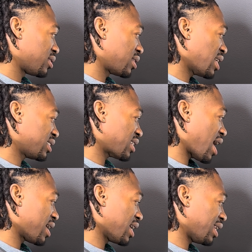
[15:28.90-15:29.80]
that's
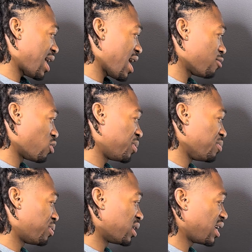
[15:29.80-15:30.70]
how that line will be
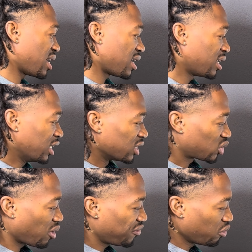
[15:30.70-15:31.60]
put in.
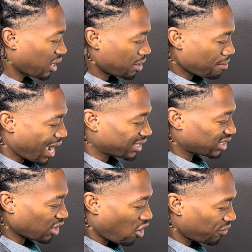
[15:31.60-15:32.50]
So if you can
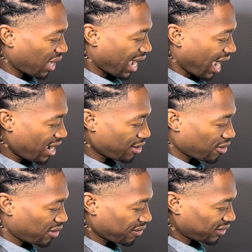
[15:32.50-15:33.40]
imagine on that
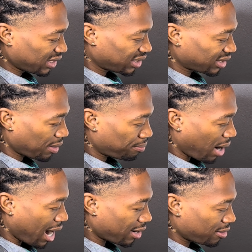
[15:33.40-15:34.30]
angle, if this is the
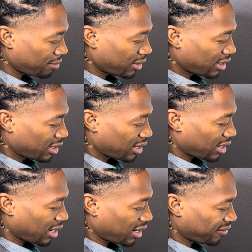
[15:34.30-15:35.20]
bottom
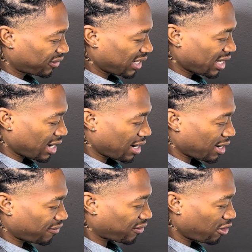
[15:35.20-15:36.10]
of
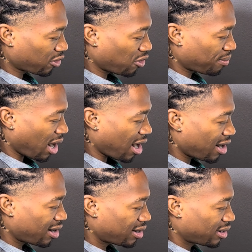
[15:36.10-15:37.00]
the vertical bar,